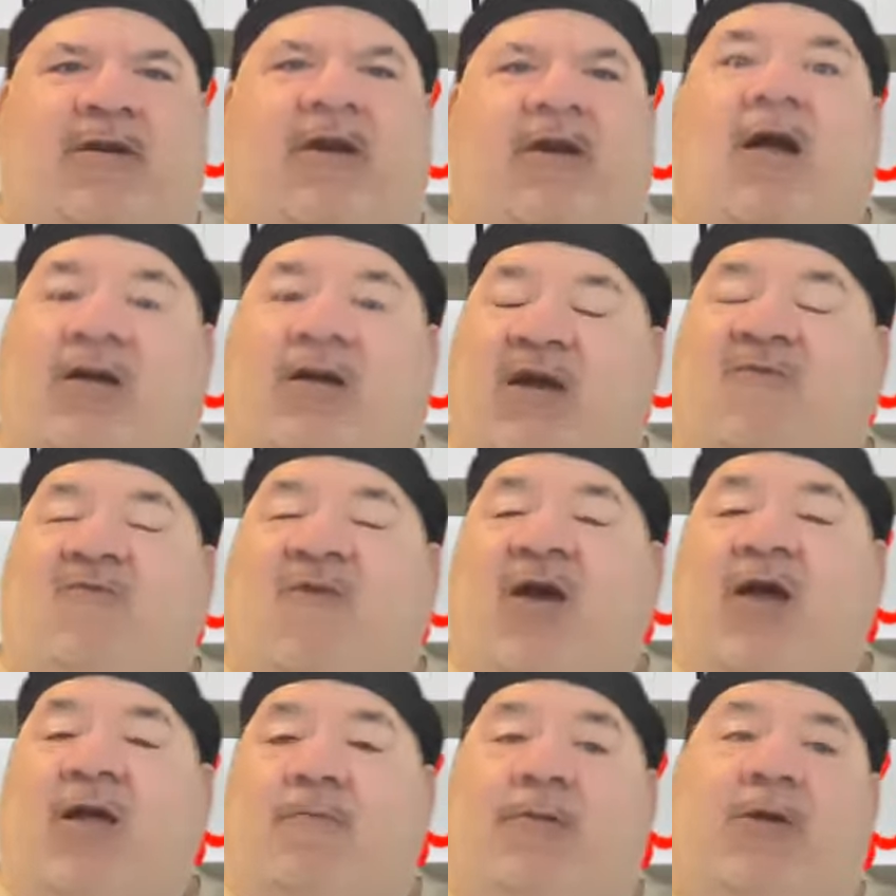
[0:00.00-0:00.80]

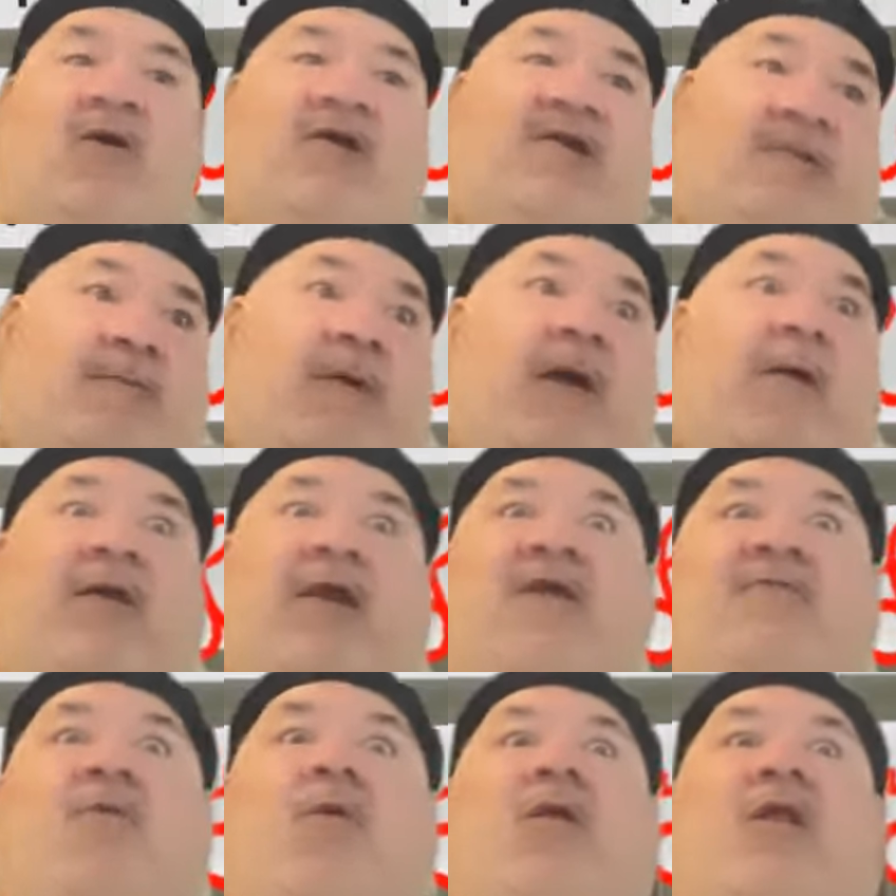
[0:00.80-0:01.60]
because he probably
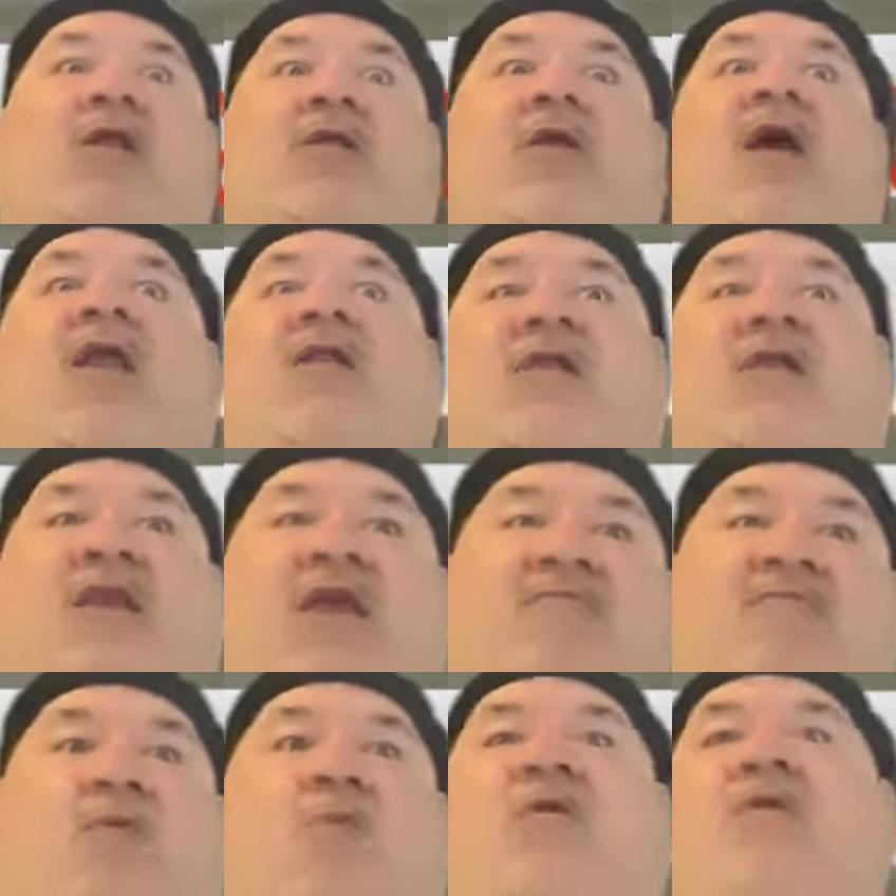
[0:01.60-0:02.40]
never would have done it.
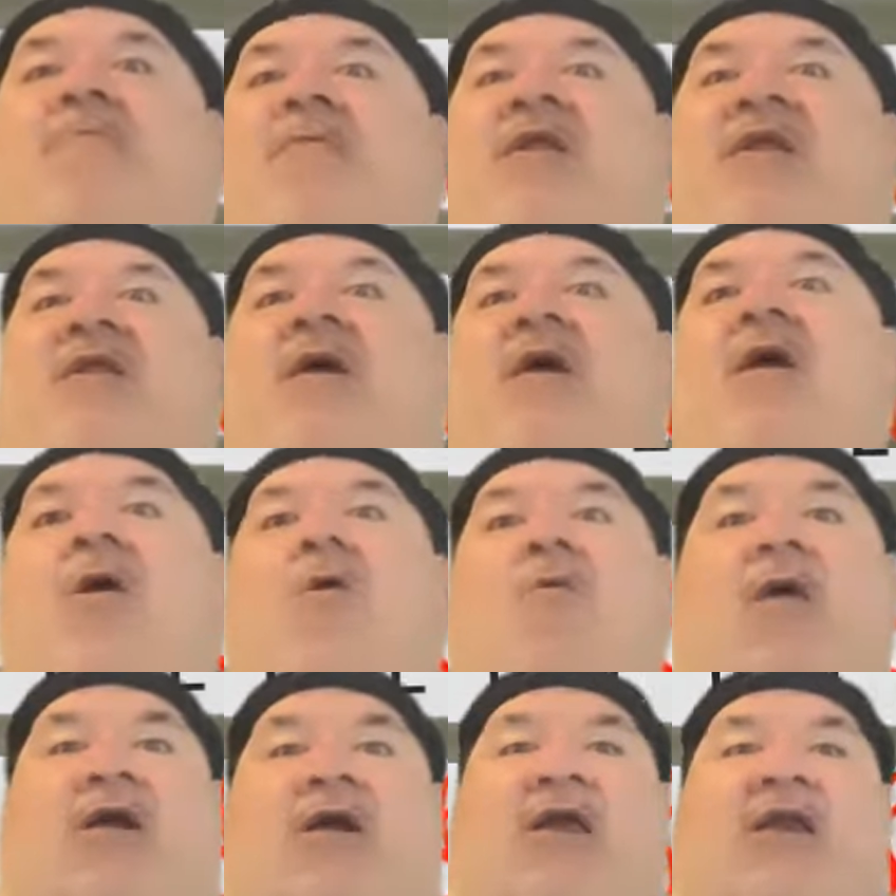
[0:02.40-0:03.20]

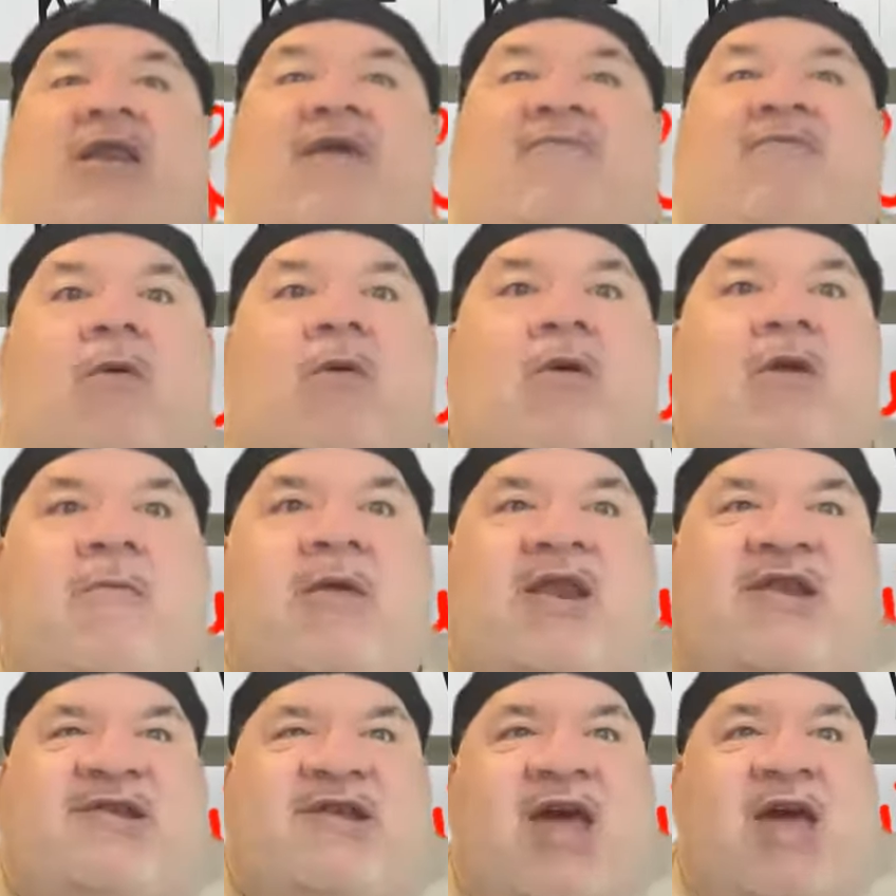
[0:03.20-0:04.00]
Record never would have
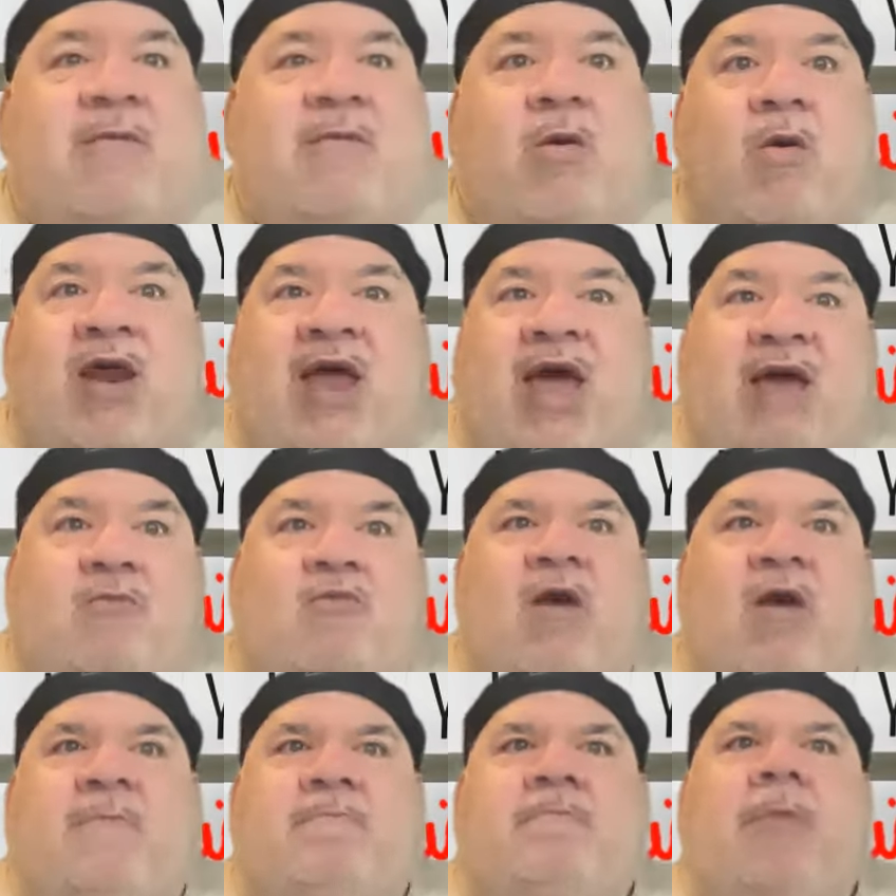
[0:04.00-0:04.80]
been the same. It would have had
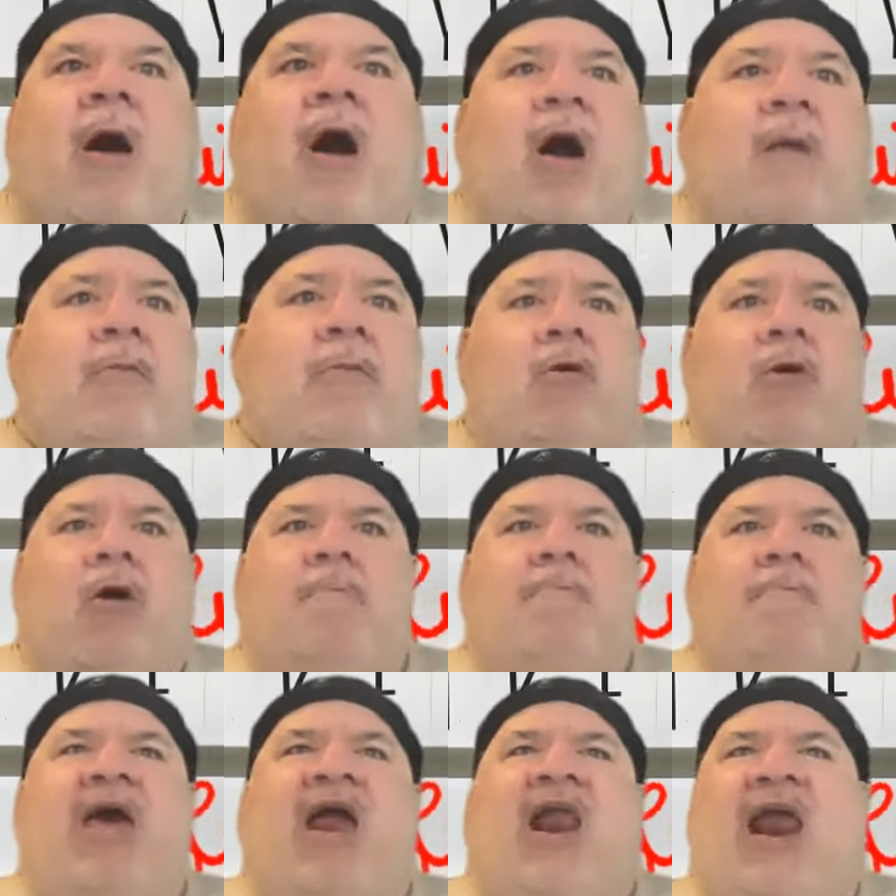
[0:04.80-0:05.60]
Red Barber
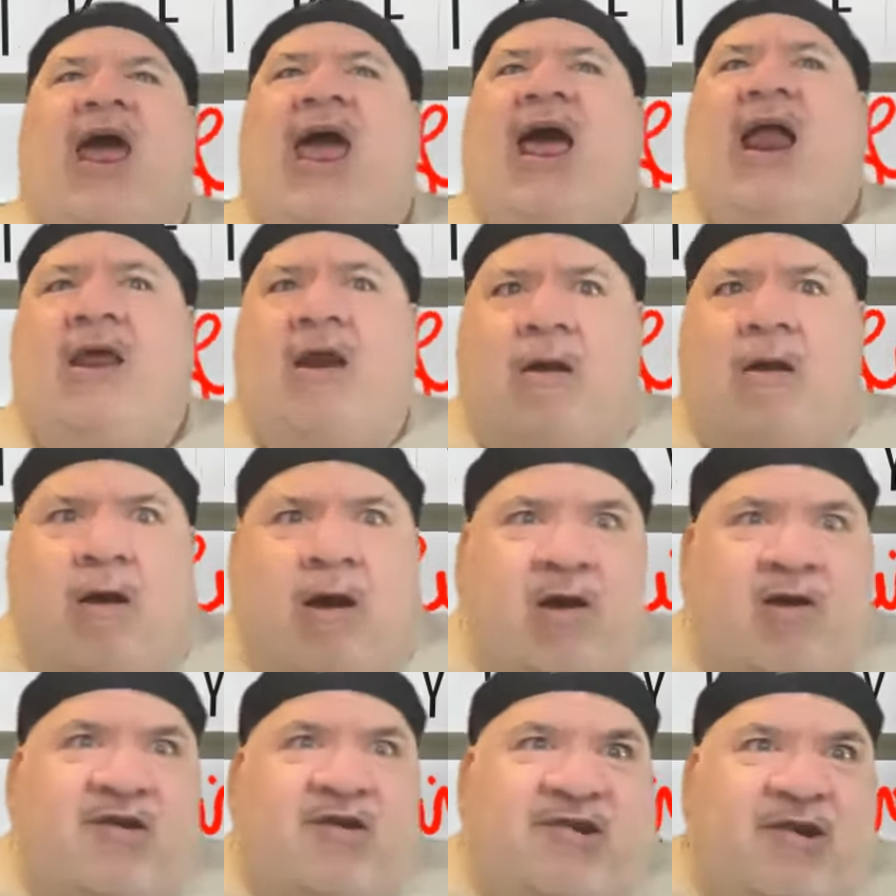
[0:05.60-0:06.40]
or Mel Allen on
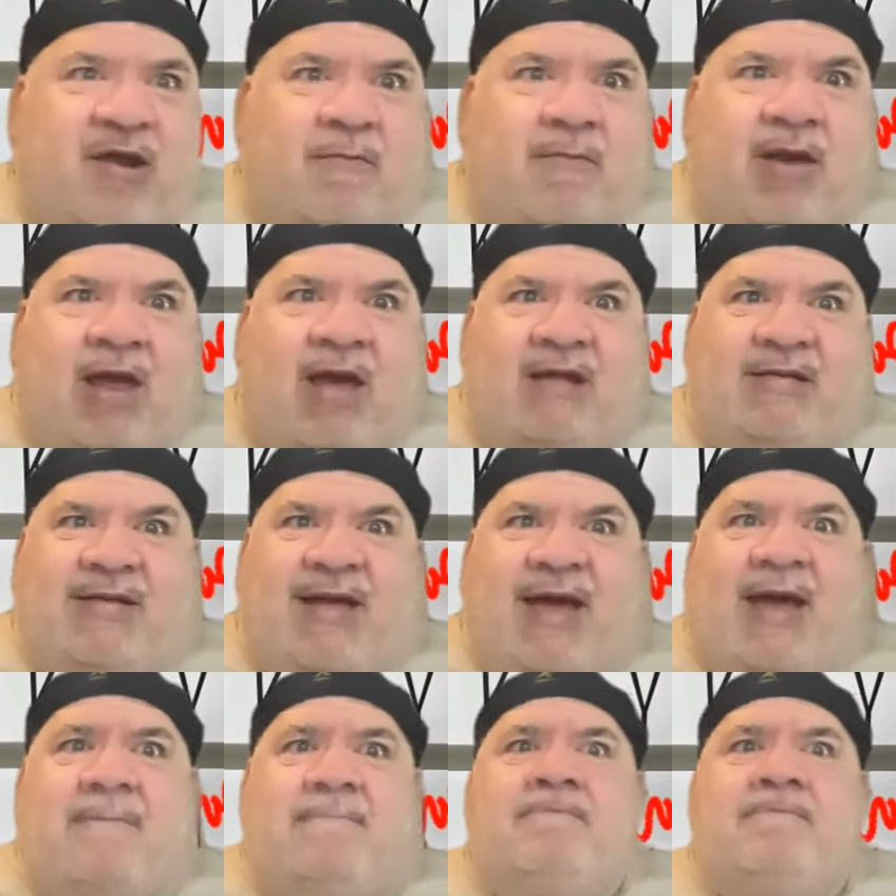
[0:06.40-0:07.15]
it or something like that.